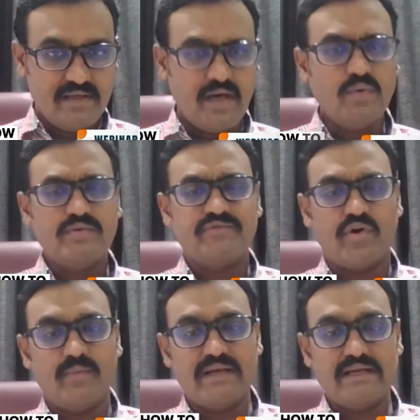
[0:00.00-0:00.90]
How to
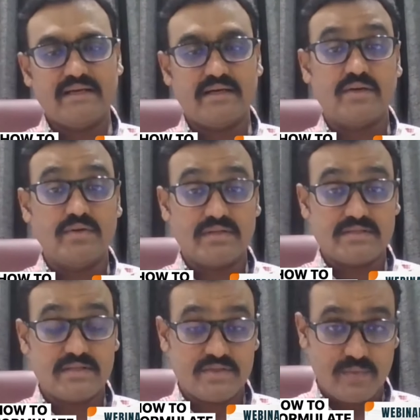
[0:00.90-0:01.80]
formulate a good
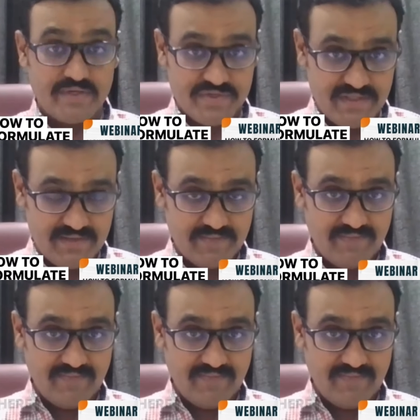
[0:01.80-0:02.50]
research question?